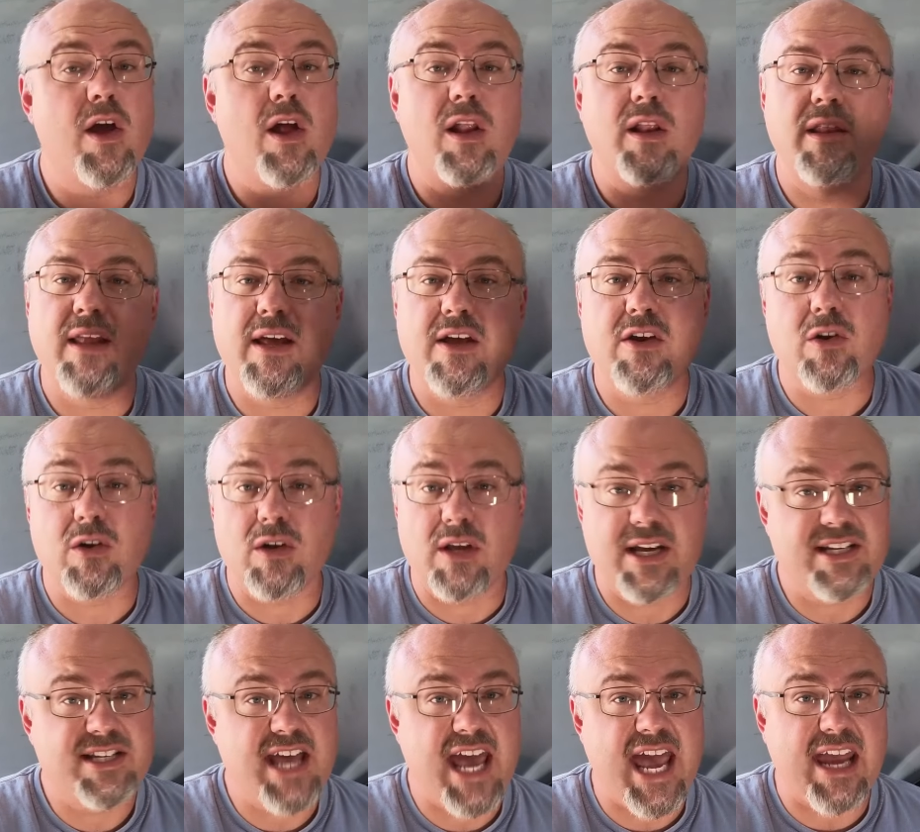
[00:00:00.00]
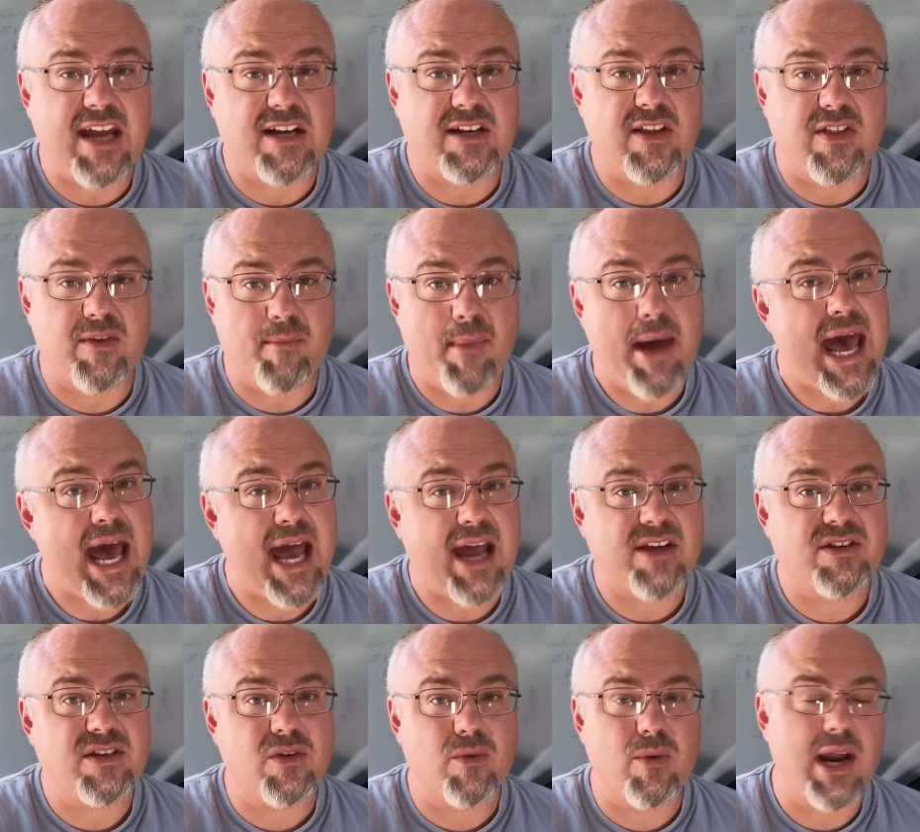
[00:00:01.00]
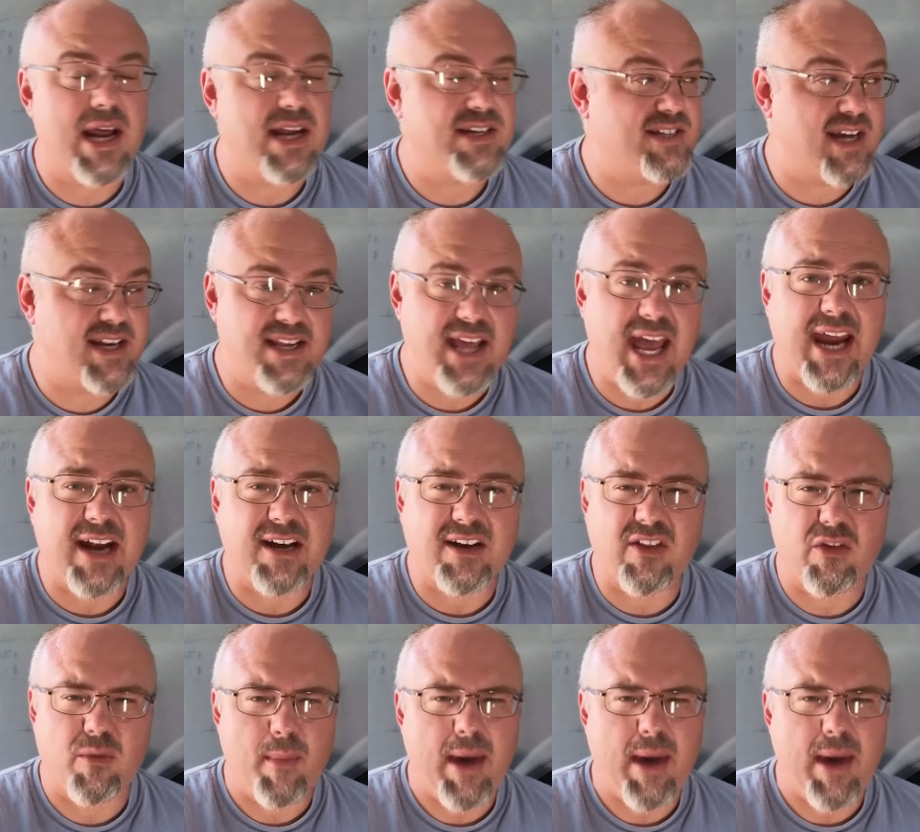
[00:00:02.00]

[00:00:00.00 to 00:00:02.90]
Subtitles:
literally take it to the max, and when I say take it to the